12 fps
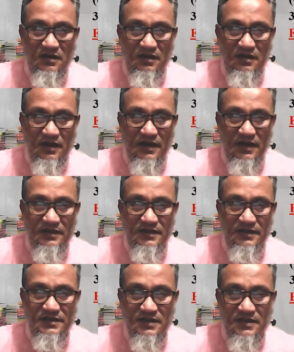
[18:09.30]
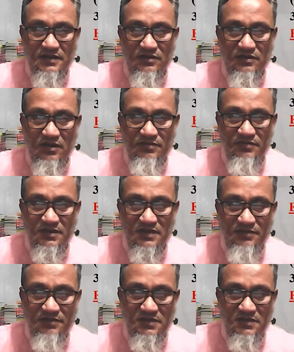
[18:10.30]
And structure of the
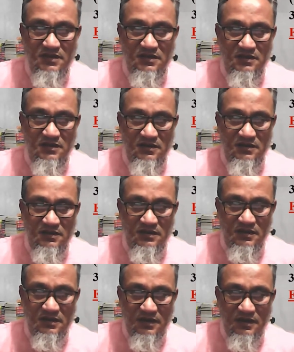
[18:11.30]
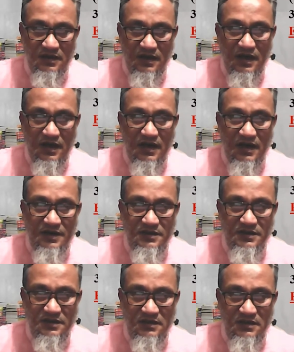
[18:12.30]
subject. A
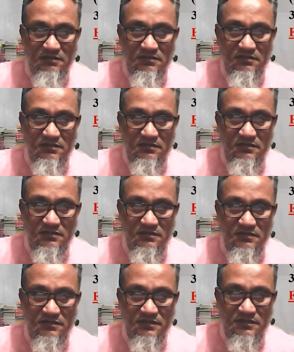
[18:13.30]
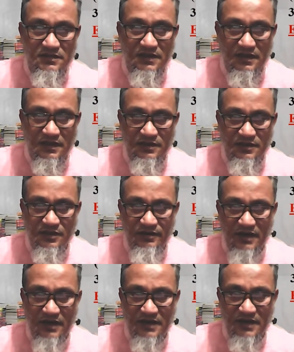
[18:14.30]
article,
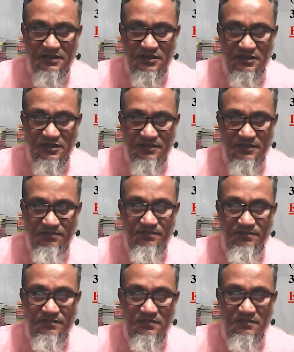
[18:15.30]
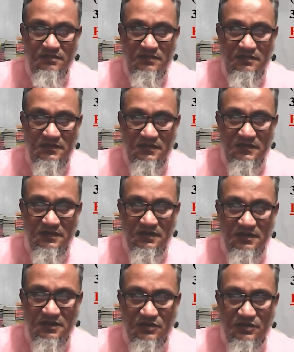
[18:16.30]
secondary adjective,
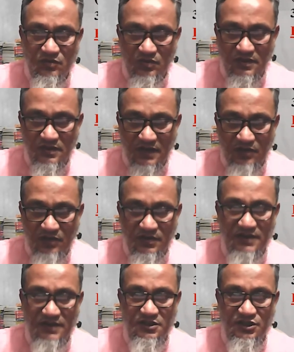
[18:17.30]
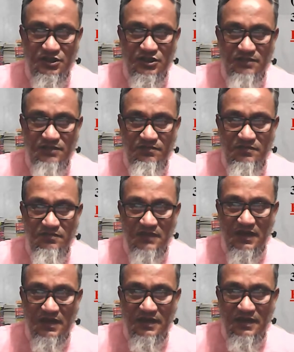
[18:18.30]
school noun adjective,
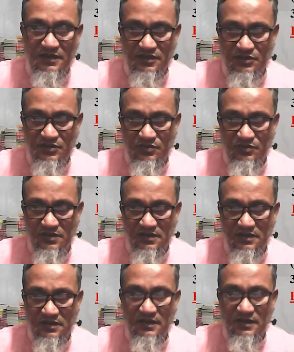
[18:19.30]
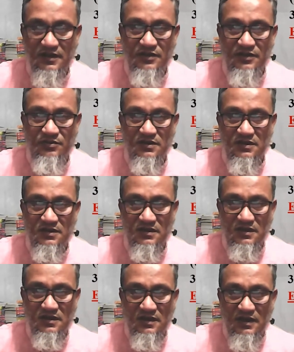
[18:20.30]
and student head word.
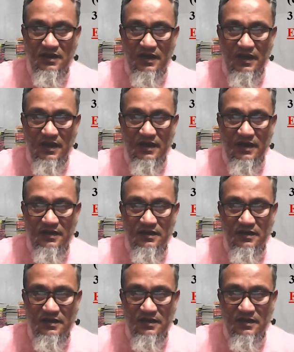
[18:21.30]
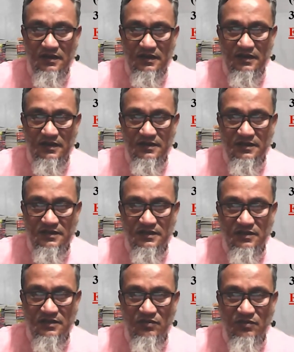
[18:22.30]
And it's a
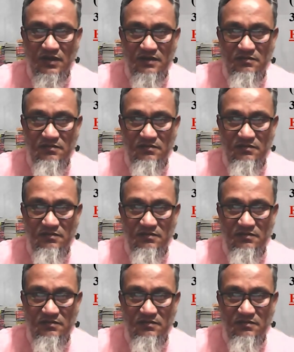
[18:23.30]
singular.